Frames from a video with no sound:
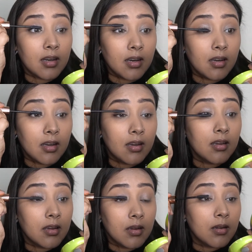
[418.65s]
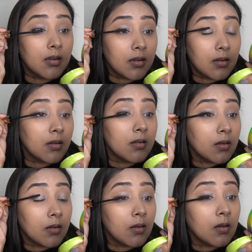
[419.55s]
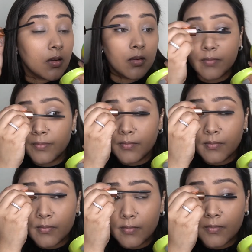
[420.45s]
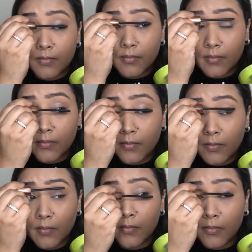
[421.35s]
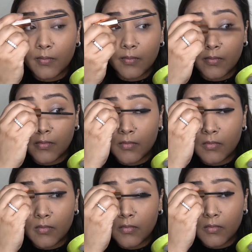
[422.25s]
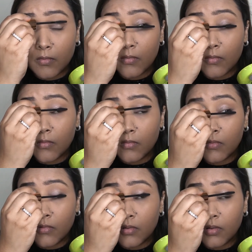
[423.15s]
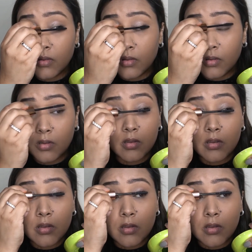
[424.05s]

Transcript: I mean, trust me, it adds absolute, and it looks absolutely beautiful, and it does not flake